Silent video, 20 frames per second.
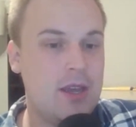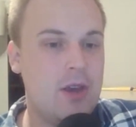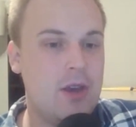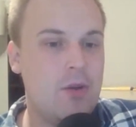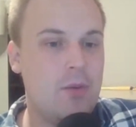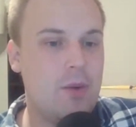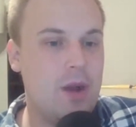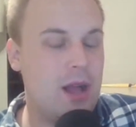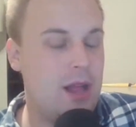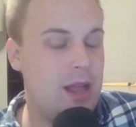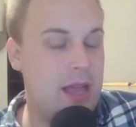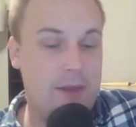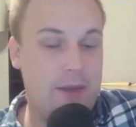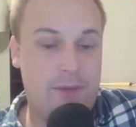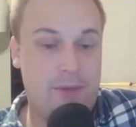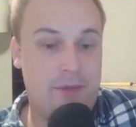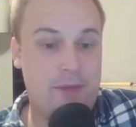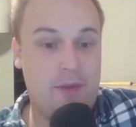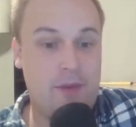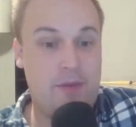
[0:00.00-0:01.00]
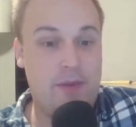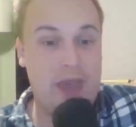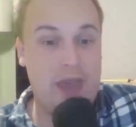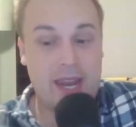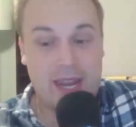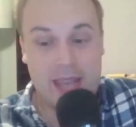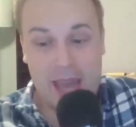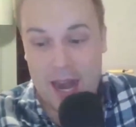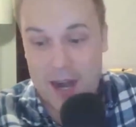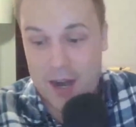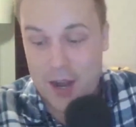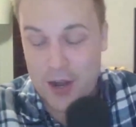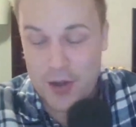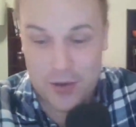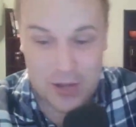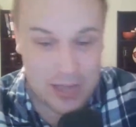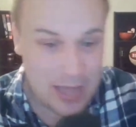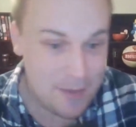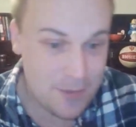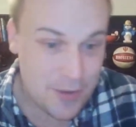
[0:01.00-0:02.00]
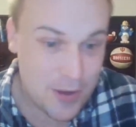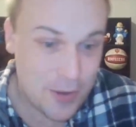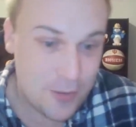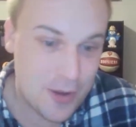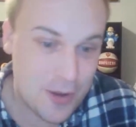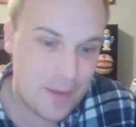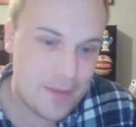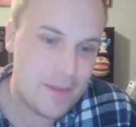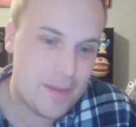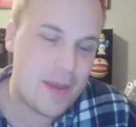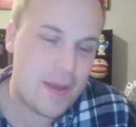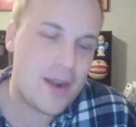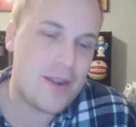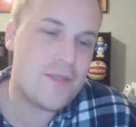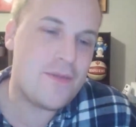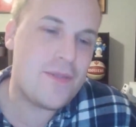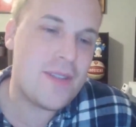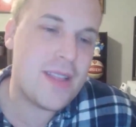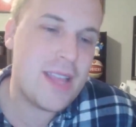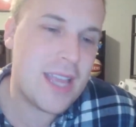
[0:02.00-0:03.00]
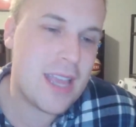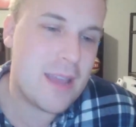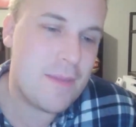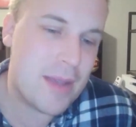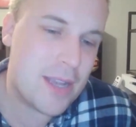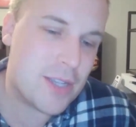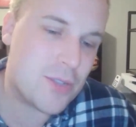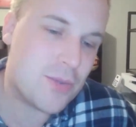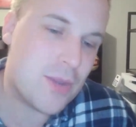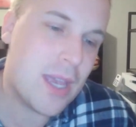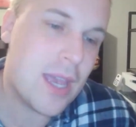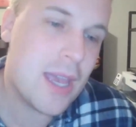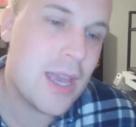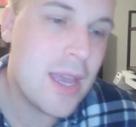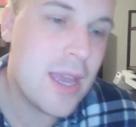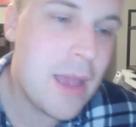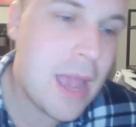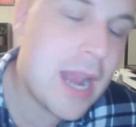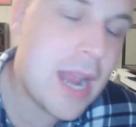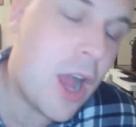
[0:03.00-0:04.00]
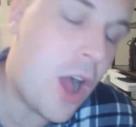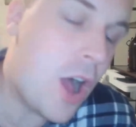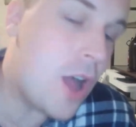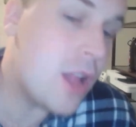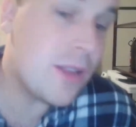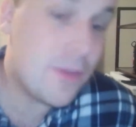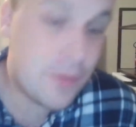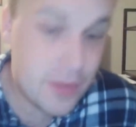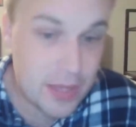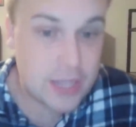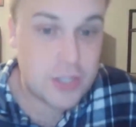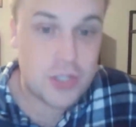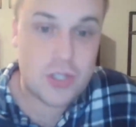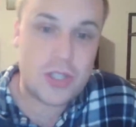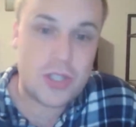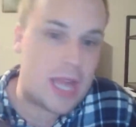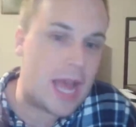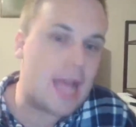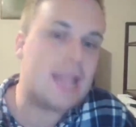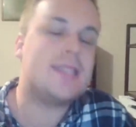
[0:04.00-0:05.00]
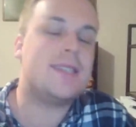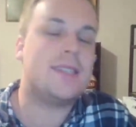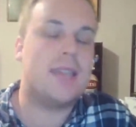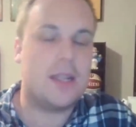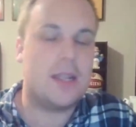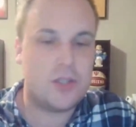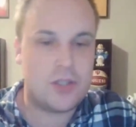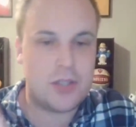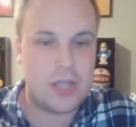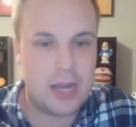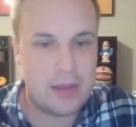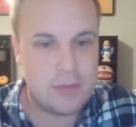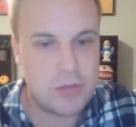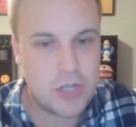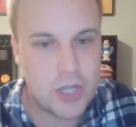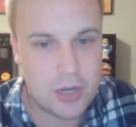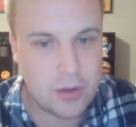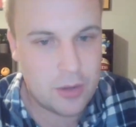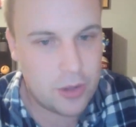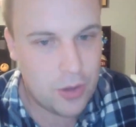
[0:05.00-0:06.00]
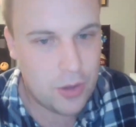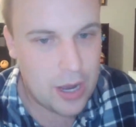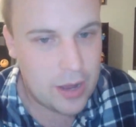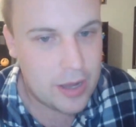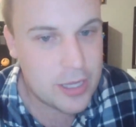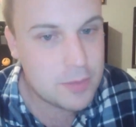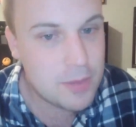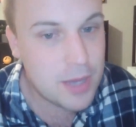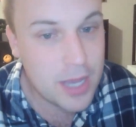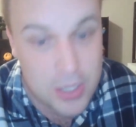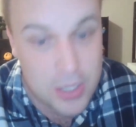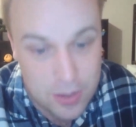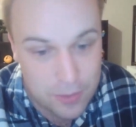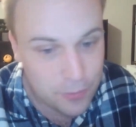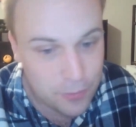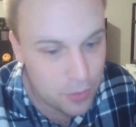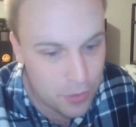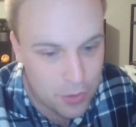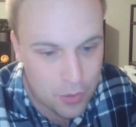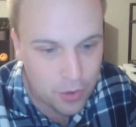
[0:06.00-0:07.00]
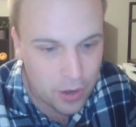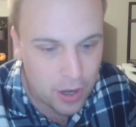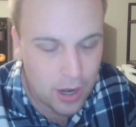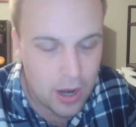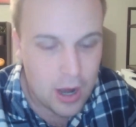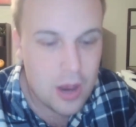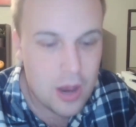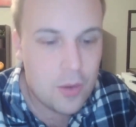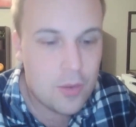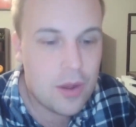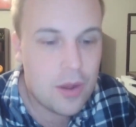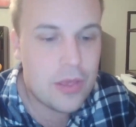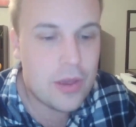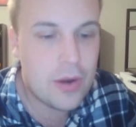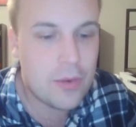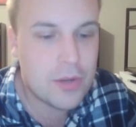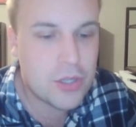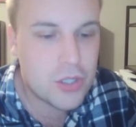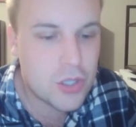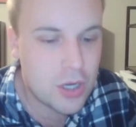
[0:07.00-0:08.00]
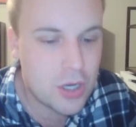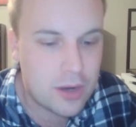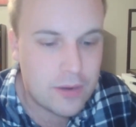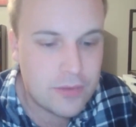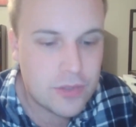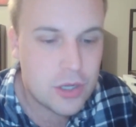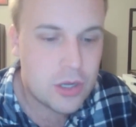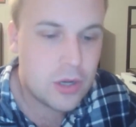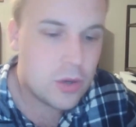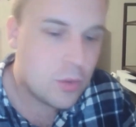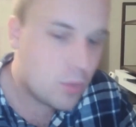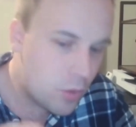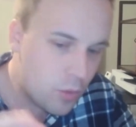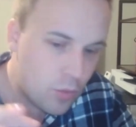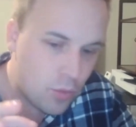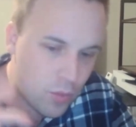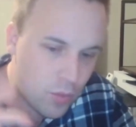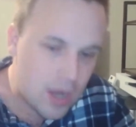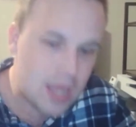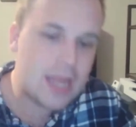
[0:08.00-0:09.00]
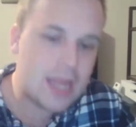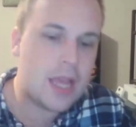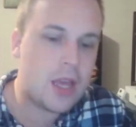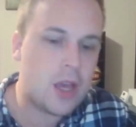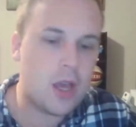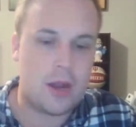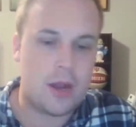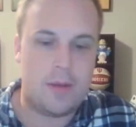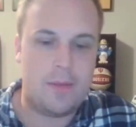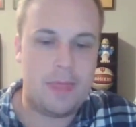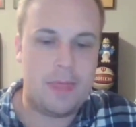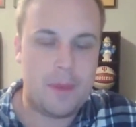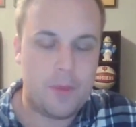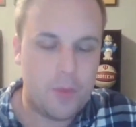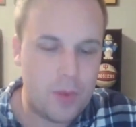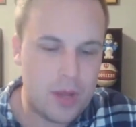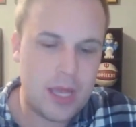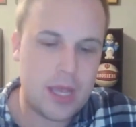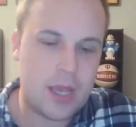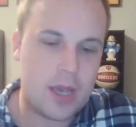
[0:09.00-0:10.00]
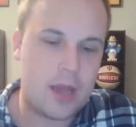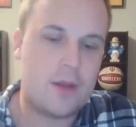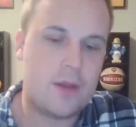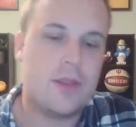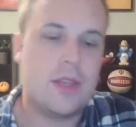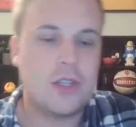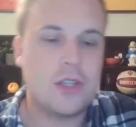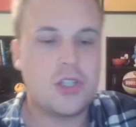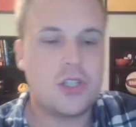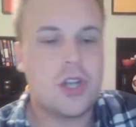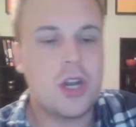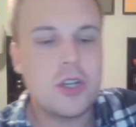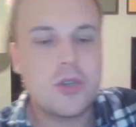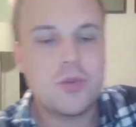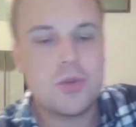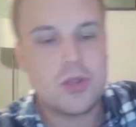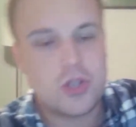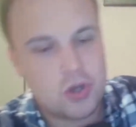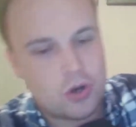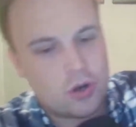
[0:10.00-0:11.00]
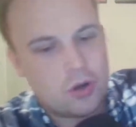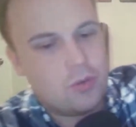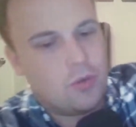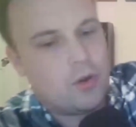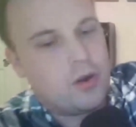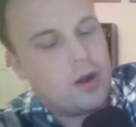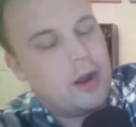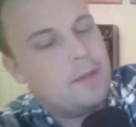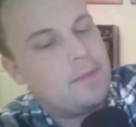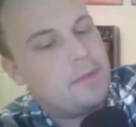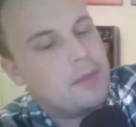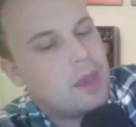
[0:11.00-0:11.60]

well, if, if they had got it under eleven, it would have been better than the Philly game last week. And all of this nonsense that I'm sharing with you now is because the fourth quarter, where their reserves were really good, really good. This starts with Jordan Nwora,